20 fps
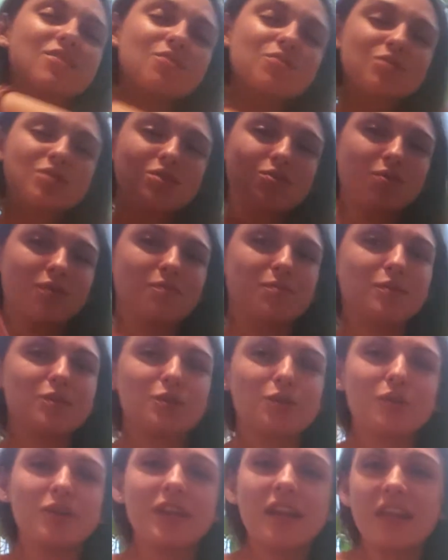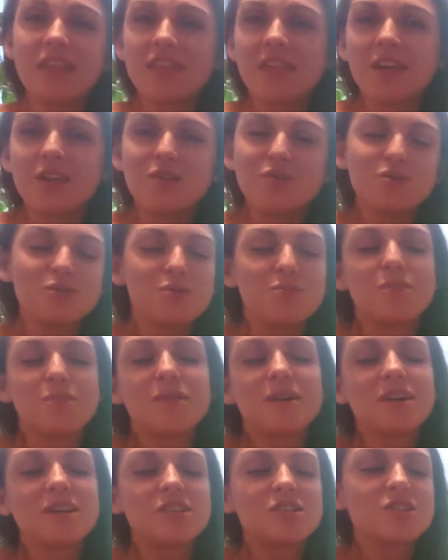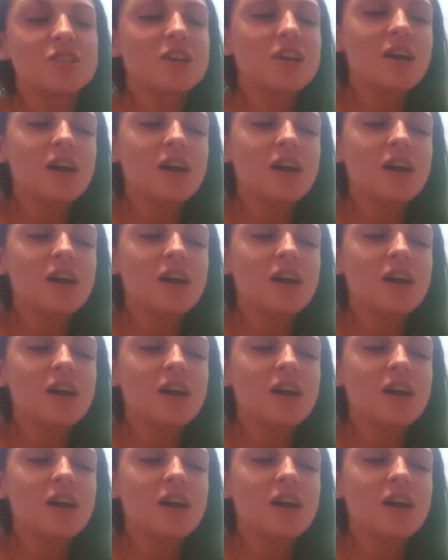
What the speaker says: those who have been donating, thank you so much.